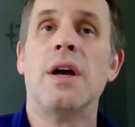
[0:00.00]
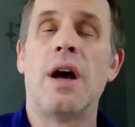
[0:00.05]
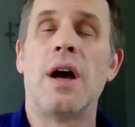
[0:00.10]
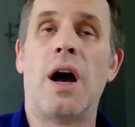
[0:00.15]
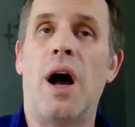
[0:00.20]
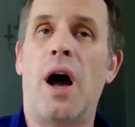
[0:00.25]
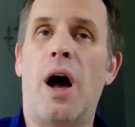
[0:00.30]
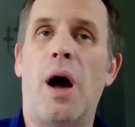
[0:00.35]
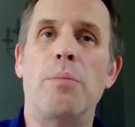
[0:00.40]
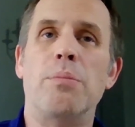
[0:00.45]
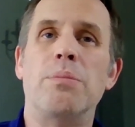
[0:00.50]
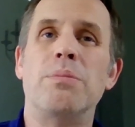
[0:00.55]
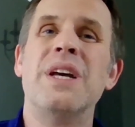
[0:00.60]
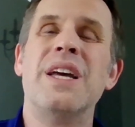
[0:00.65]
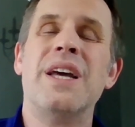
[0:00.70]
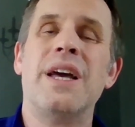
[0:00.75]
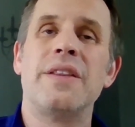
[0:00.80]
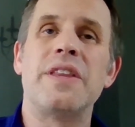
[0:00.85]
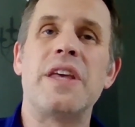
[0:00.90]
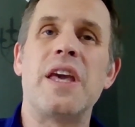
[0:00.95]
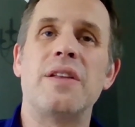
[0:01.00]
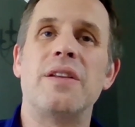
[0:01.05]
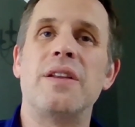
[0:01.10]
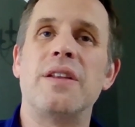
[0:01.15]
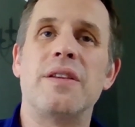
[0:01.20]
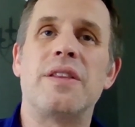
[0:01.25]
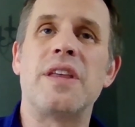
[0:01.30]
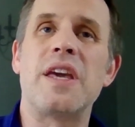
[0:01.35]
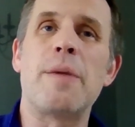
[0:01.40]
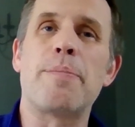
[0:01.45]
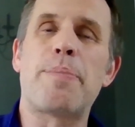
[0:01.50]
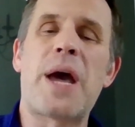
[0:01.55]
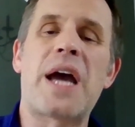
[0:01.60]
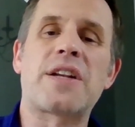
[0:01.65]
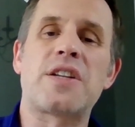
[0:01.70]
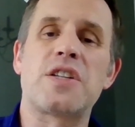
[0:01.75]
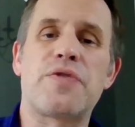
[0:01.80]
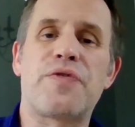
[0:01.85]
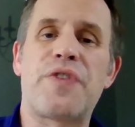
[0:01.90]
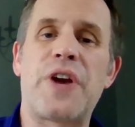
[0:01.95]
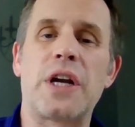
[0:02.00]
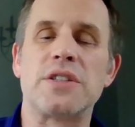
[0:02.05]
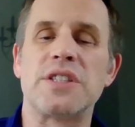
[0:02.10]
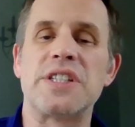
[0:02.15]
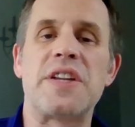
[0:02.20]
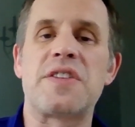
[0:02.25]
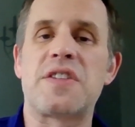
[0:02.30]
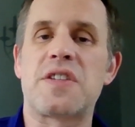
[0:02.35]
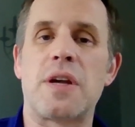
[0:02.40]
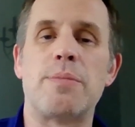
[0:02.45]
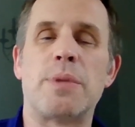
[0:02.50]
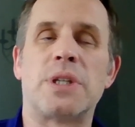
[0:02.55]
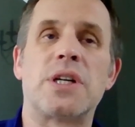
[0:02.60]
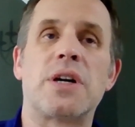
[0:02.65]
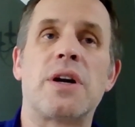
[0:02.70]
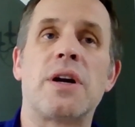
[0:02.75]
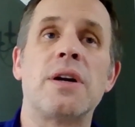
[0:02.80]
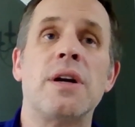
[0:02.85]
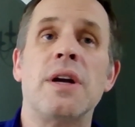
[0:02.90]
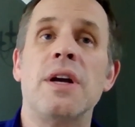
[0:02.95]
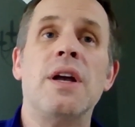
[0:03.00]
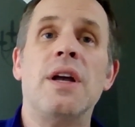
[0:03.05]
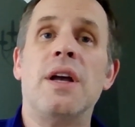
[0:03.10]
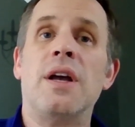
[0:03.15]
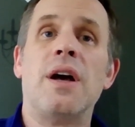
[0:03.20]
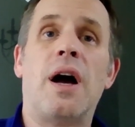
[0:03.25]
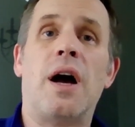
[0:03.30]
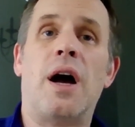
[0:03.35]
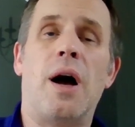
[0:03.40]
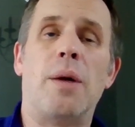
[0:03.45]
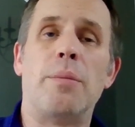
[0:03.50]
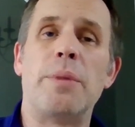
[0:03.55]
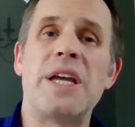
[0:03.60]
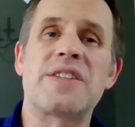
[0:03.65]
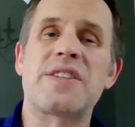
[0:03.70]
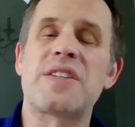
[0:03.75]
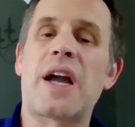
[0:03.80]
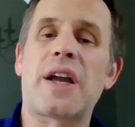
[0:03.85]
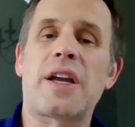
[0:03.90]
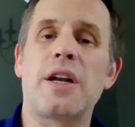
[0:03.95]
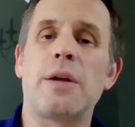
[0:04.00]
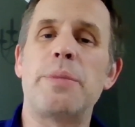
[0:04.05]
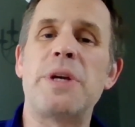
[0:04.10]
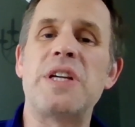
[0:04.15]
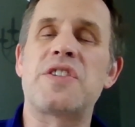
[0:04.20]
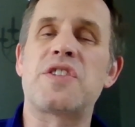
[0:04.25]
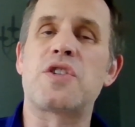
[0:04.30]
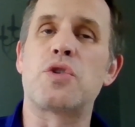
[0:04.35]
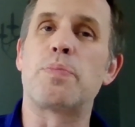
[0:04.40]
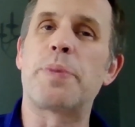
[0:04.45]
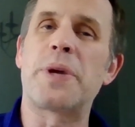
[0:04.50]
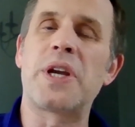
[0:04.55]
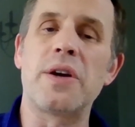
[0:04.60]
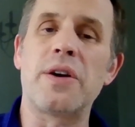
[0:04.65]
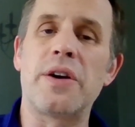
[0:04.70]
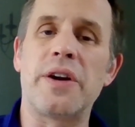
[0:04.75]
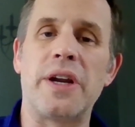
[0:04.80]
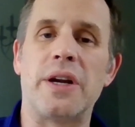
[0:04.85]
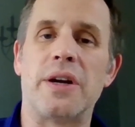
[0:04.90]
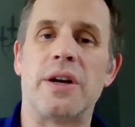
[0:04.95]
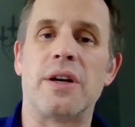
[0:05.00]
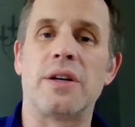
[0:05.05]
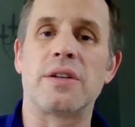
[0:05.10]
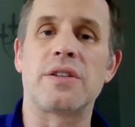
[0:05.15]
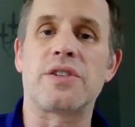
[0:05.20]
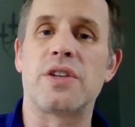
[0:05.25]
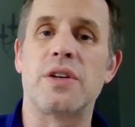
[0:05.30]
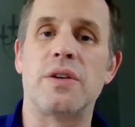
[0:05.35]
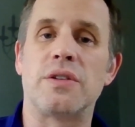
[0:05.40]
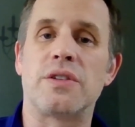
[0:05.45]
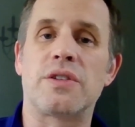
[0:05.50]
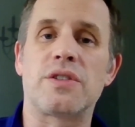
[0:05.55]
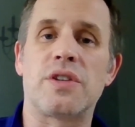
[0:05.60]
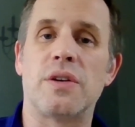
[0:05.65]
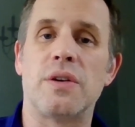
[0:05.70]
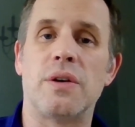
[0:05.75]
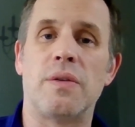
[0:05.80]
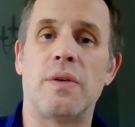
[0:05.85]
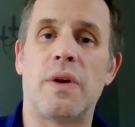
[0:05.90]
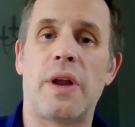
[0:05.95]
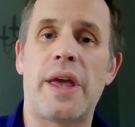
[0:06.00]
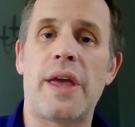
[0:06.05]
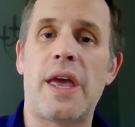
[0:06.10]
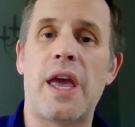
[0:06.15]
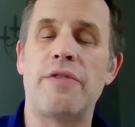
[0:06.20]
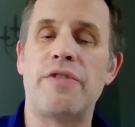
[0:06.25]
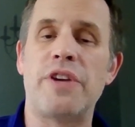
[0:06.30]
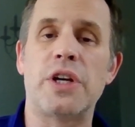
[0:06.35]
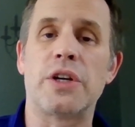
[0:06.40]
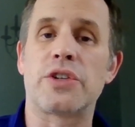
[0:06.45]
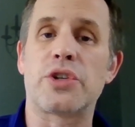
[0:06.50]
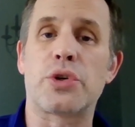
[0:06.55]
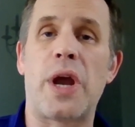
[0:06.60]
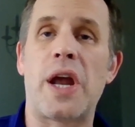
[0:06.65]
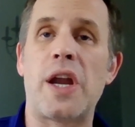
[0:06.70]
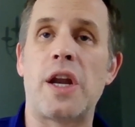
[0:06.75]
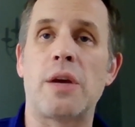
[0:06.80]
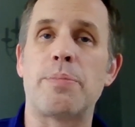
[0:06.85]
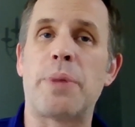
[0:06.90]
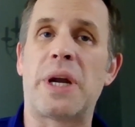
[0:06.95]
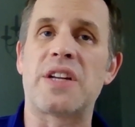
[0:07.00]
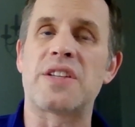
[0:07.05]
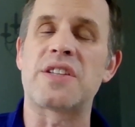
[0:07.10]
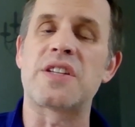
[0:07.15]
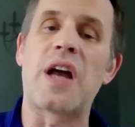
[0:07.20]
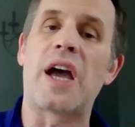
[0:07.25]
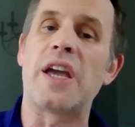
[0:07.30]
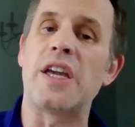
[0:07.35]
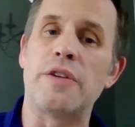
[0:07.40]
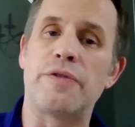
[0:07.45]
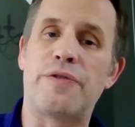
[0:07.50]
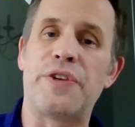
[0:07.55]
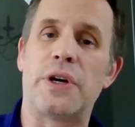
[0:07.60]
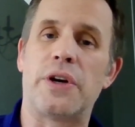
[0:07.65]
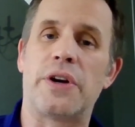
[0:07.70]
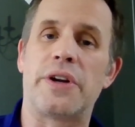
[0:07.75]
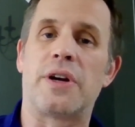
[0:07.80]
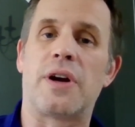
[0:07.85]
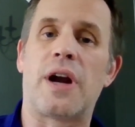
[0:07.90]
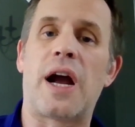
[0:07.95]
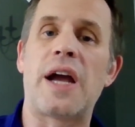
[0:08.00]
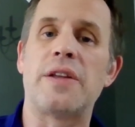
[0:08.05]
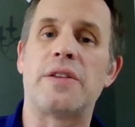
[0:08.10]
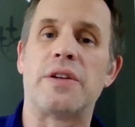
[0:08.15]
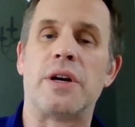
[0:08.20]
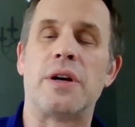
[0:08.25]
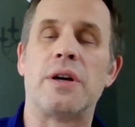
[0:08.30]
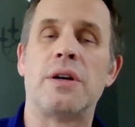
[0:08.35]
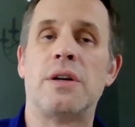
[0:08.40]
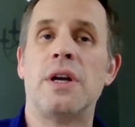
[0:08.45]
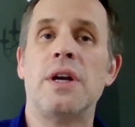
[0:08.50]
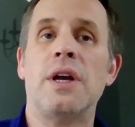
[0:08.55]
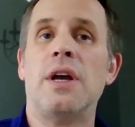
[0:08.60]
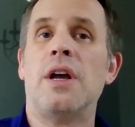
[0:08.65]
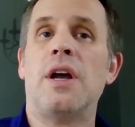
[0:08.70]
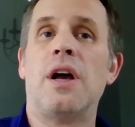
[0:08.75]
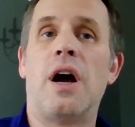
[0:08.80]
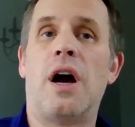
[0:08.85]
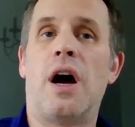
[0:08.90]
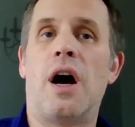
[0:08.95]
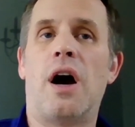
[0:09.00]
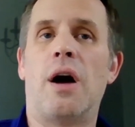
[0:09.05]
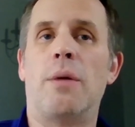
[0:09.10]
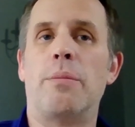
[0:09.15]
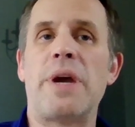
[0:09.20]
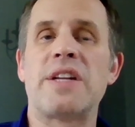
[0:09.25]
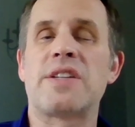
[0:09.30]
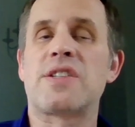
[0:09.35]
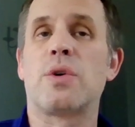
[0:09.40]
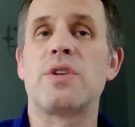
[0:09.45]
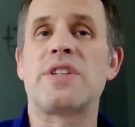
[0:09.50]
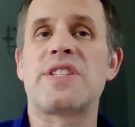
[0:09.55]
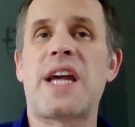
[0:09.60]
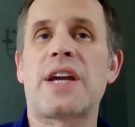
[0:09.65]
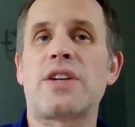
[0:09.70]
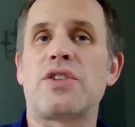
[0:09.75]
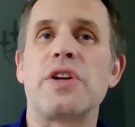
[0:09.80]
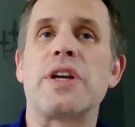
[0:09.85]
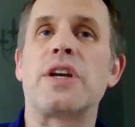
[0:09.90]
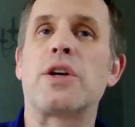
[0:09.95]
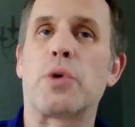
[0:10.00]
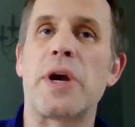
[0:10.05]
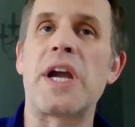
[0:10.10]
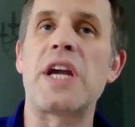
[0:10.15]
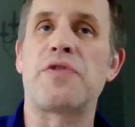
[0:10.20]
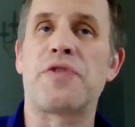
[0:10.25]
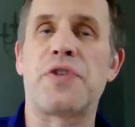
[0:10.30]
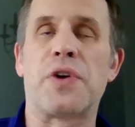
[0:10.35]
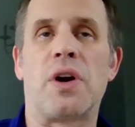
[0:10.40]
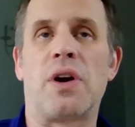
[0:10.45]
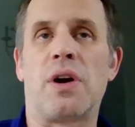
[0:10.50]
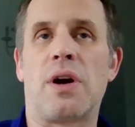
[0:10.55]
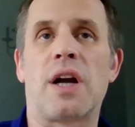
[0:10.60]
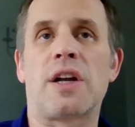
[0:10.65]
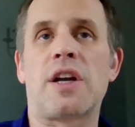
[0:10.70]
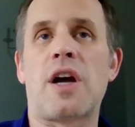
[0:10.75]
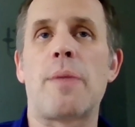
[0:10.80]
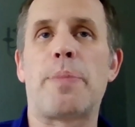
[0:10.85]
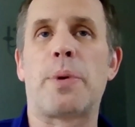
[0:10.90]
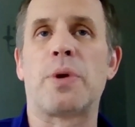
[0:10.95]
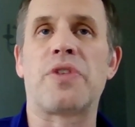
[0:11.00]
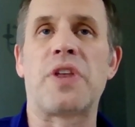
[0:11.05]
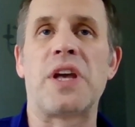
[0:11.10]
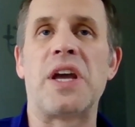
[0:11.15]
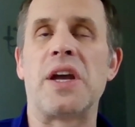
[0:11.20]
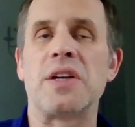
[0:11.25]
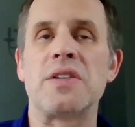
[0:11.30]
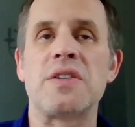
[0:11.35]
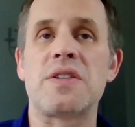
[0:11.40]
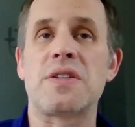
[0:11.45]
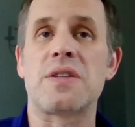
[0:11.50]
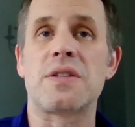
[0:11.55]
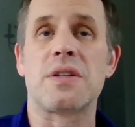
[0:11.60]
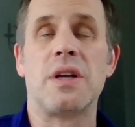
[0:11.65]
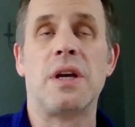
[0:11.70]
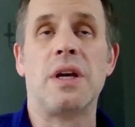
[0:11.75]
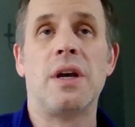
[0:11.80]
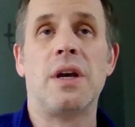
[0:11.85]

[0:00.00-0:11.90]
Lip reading: The impact is fairly similar. It's not going to be superior to heavier training, but it's not inferior either. And so it's actually great for a couple of things.